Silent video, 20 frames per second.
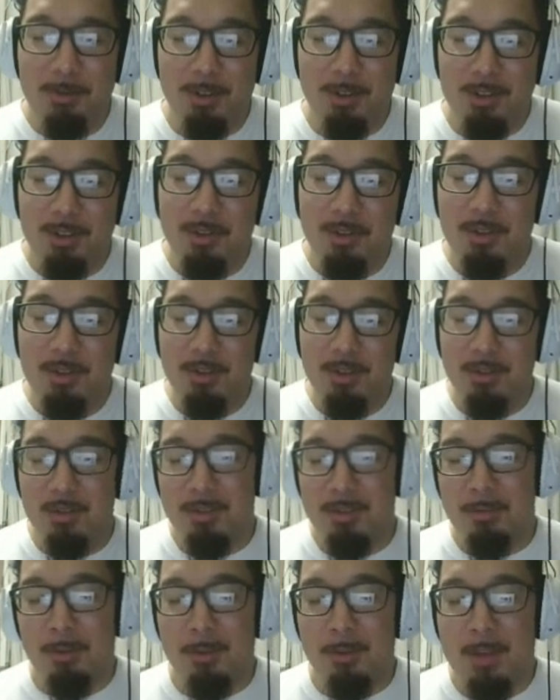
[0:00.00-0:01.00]
where two
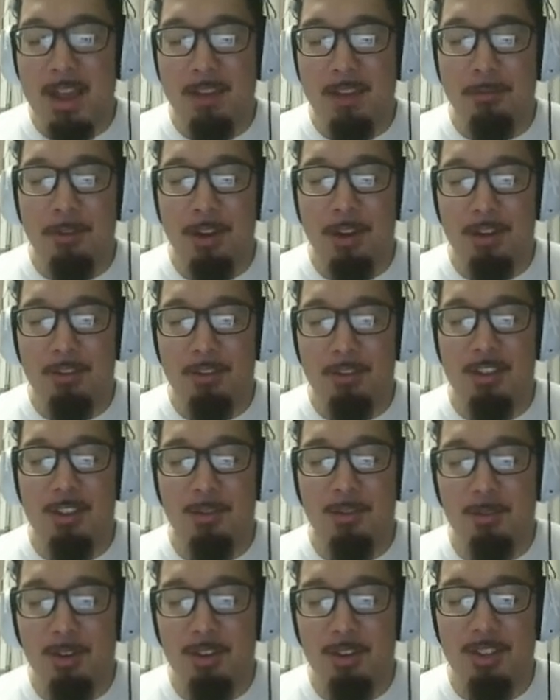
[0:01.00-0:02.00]
dudes from halfway across the
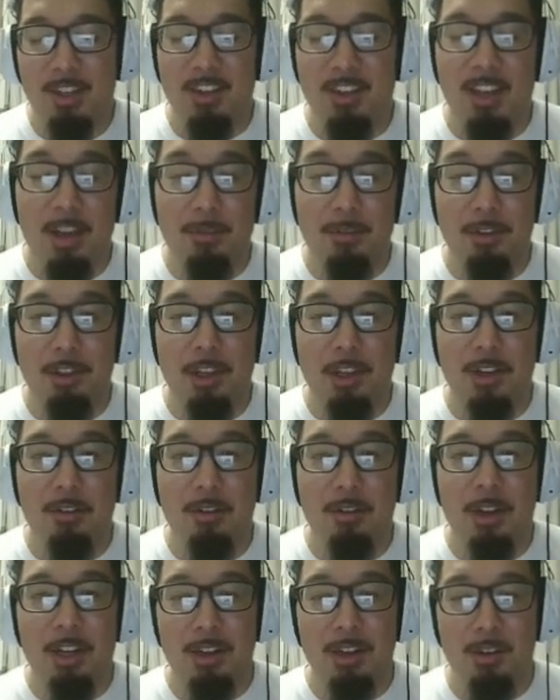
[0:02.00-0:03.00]
world talk everything
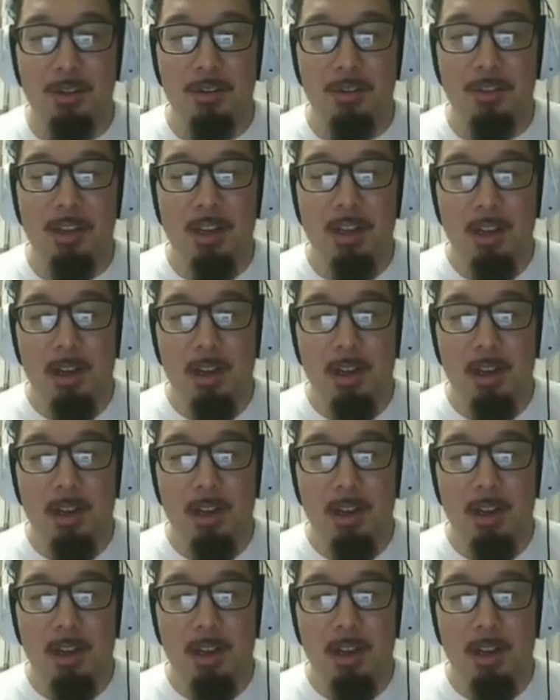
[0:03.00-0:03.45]
green and gold.